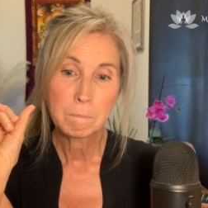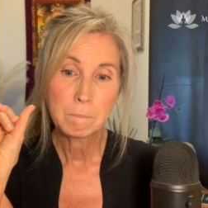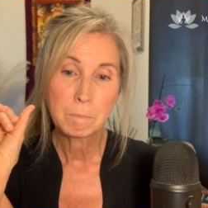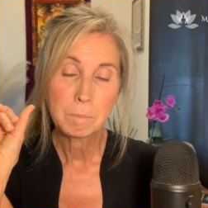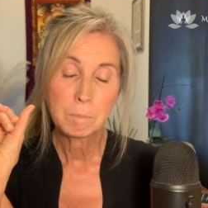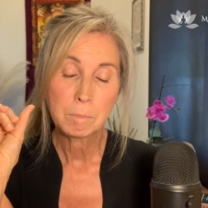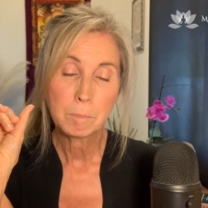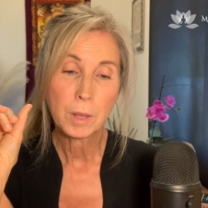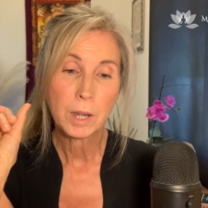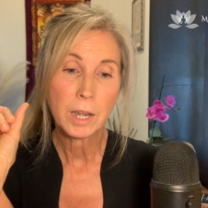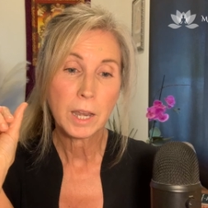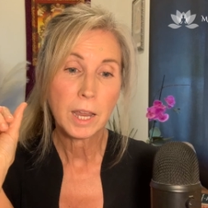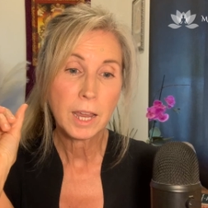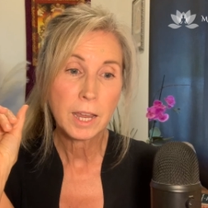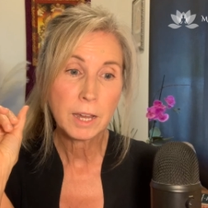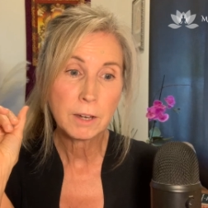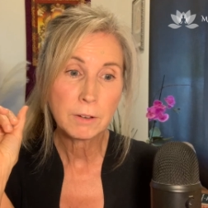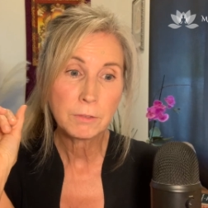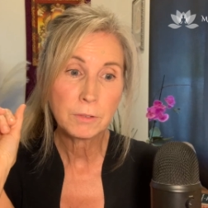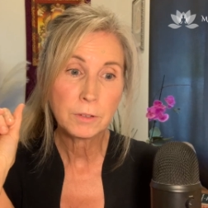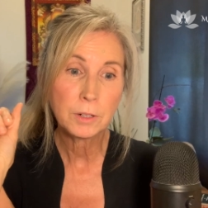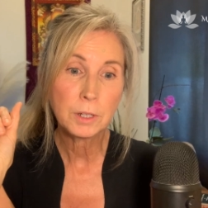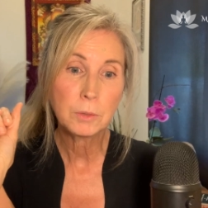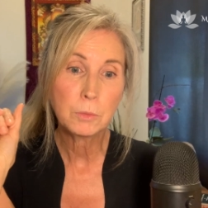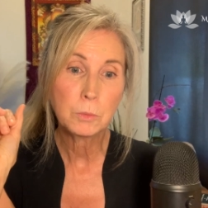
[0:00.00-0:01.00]
But
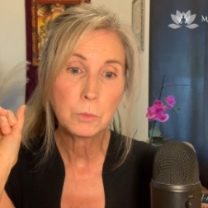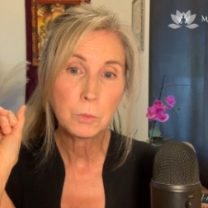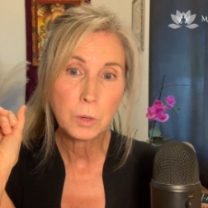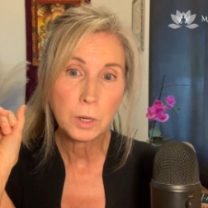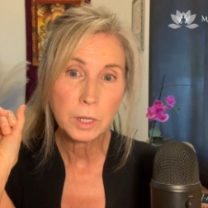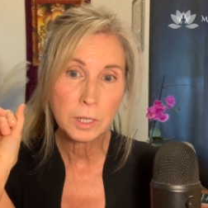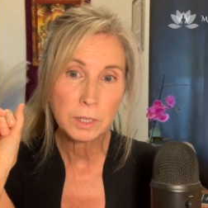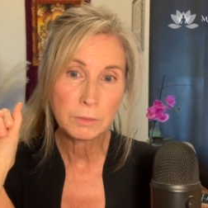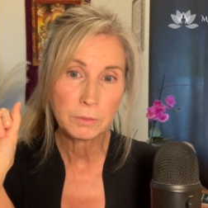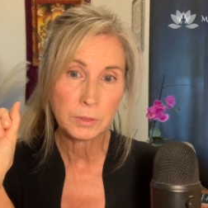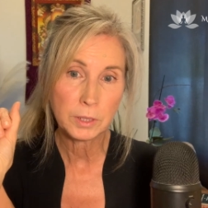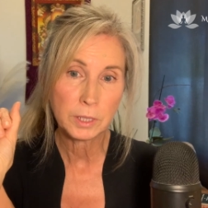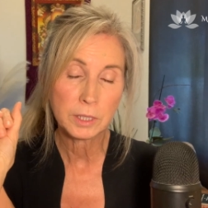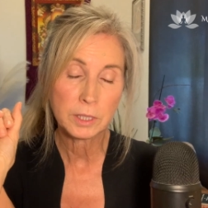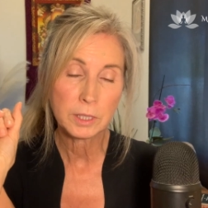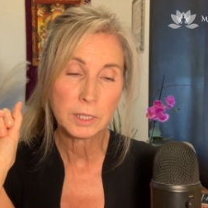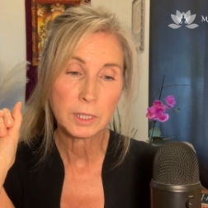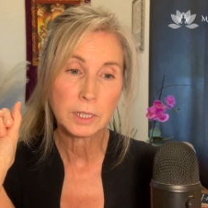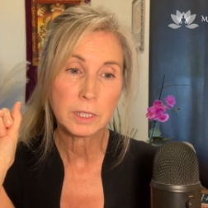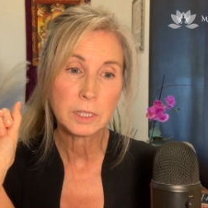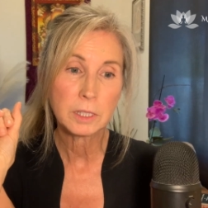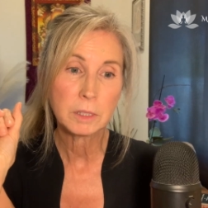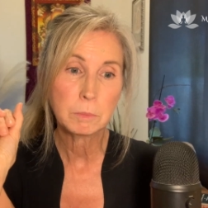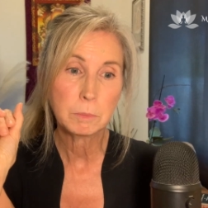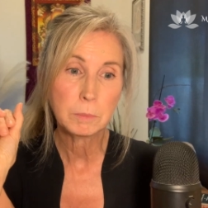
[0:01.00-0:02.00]
every one of us
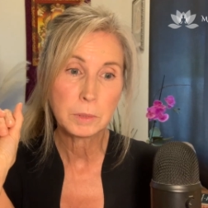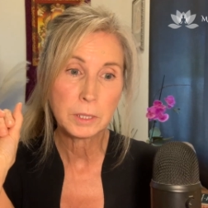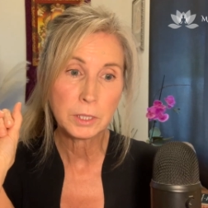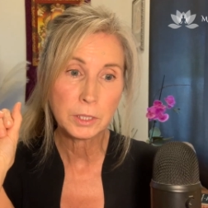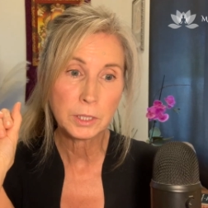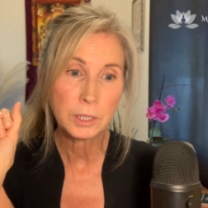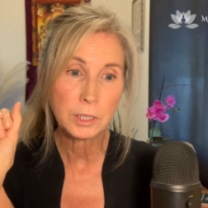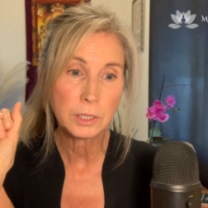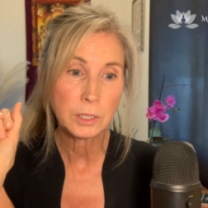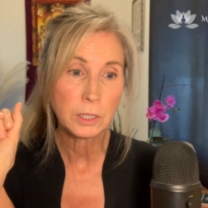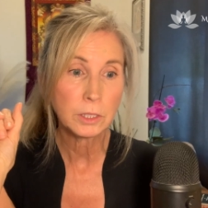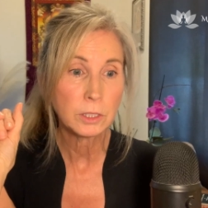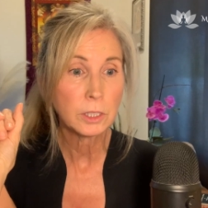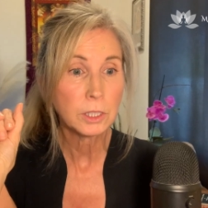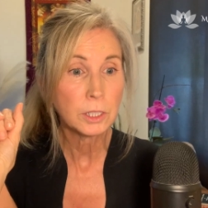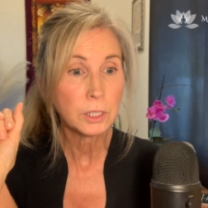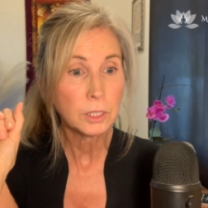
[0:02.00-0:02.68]
experiences it,